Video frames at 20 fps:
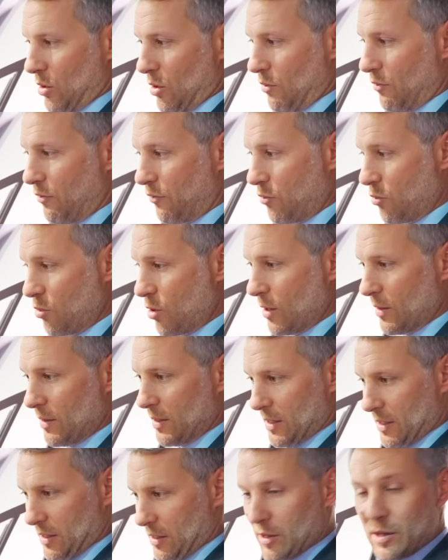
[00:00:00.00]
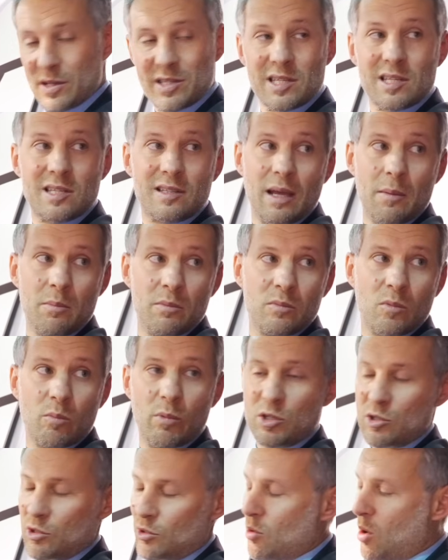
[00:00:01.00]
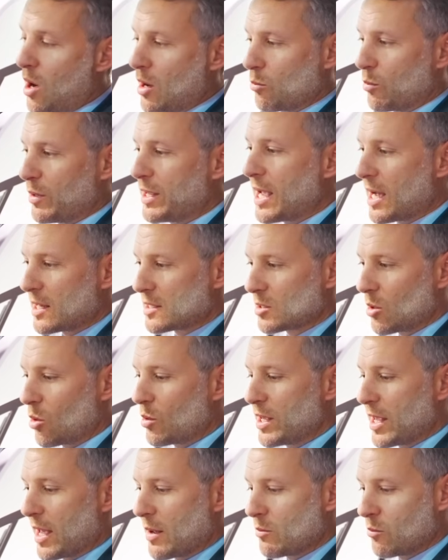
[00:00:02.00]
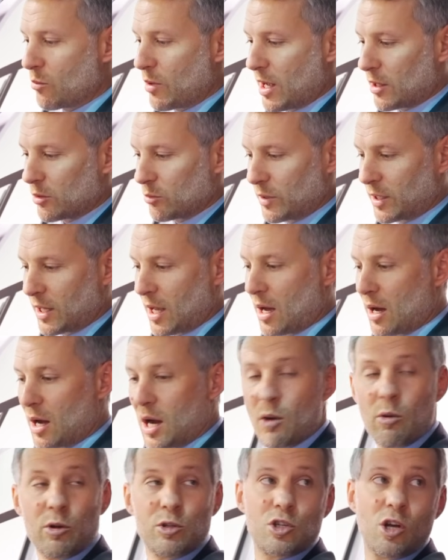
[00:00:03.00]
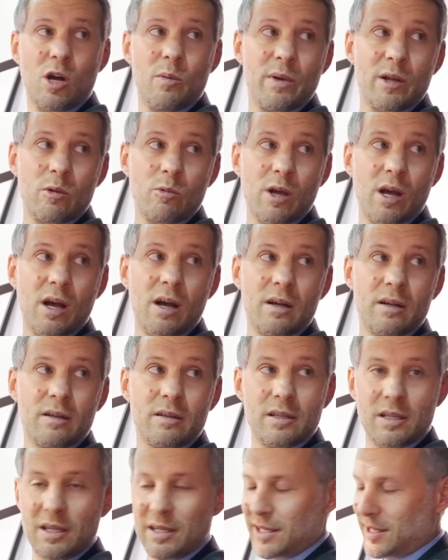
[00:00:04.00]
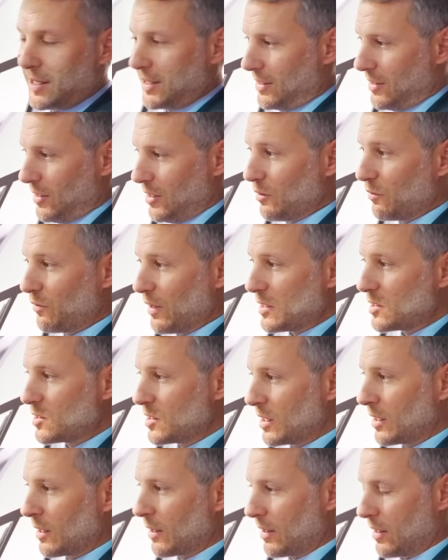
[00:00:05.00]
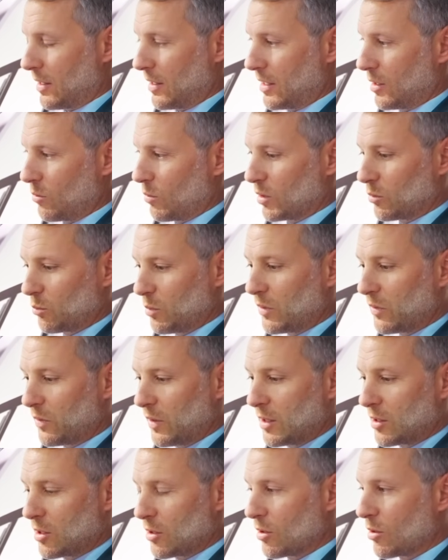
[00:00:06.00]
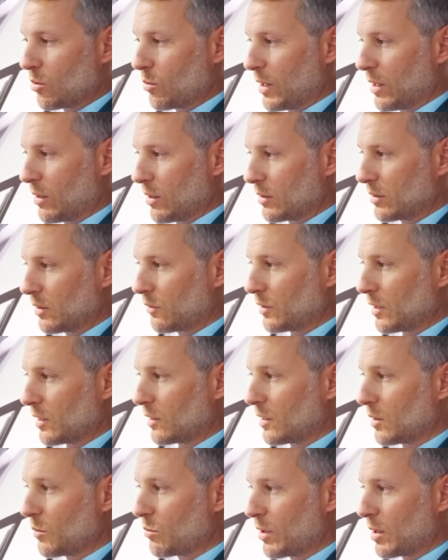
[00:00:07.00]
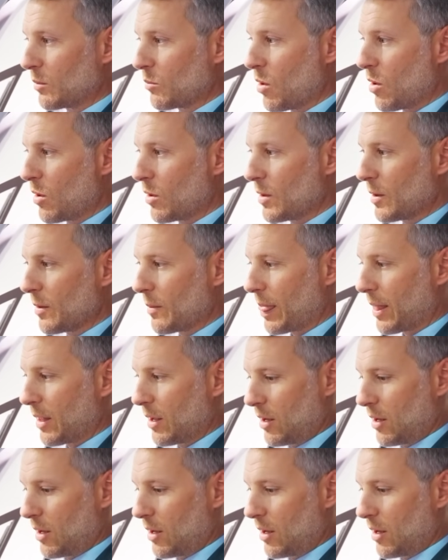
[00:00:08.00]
a full uh, system, but you know, we as OEM, we are doing our, our job and we are uh, investing in what we think, you know, will definitely bring more, um,